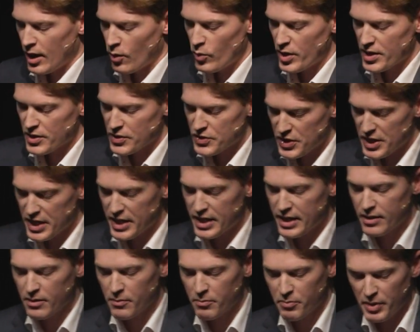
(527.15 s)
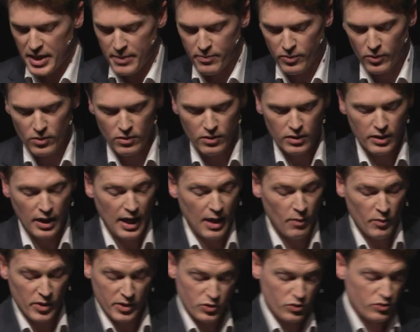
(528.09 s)
We are seeing people,
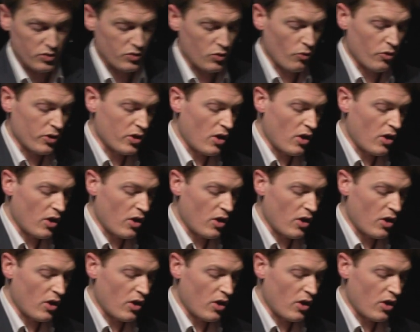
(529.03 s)
we saw